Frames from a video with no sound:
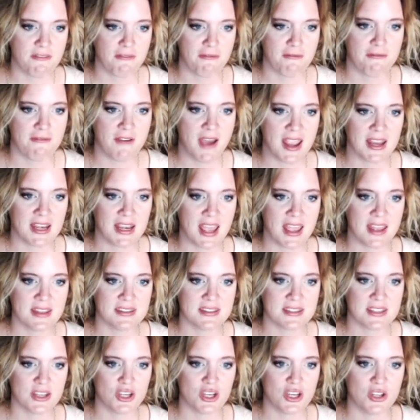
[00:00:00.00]

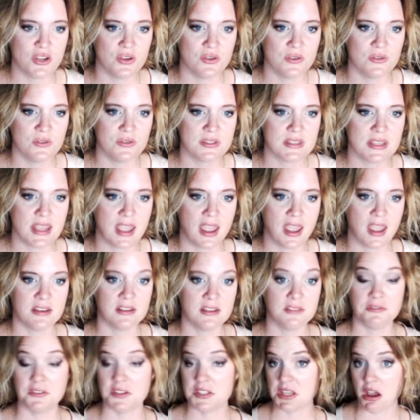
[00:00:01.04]
finance, news, and
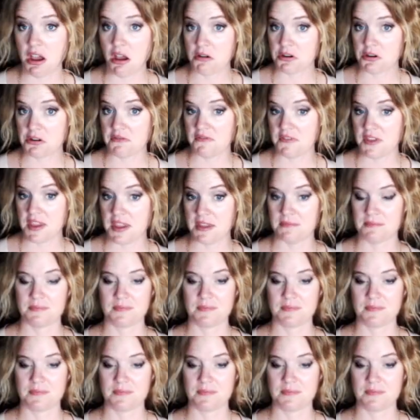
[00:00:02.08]
photography.